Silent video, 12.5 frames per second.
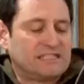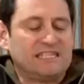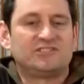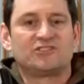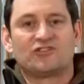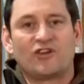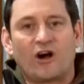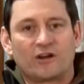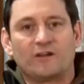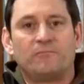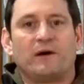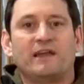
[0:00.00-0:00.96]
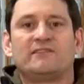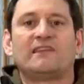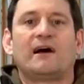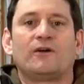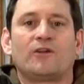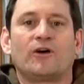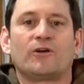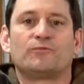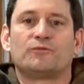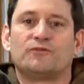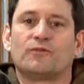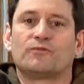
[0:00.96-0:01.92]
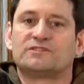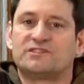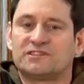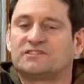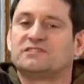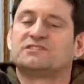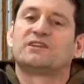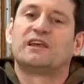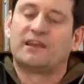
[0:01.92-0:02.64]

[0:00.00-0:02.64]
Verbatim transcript: to teach the dog to bite down hard with no resistance.